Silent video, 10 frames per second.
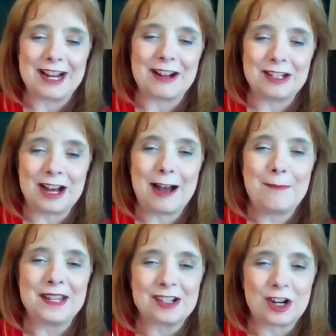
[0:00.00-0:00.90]
on top
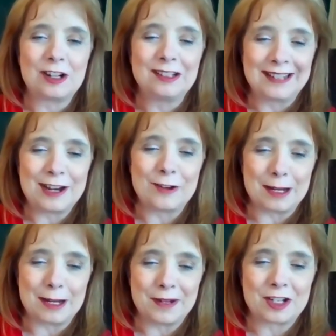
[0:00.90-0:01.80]
and start
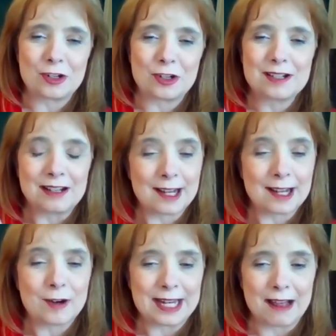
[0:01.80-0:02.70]
layering pictures and
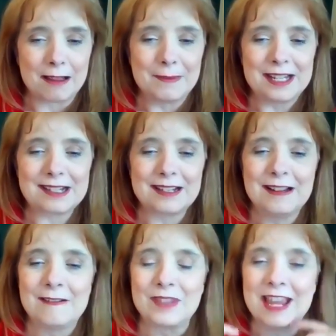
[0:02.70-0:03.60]
layering elements.
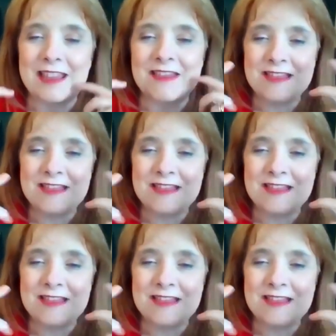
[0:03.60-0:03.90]
And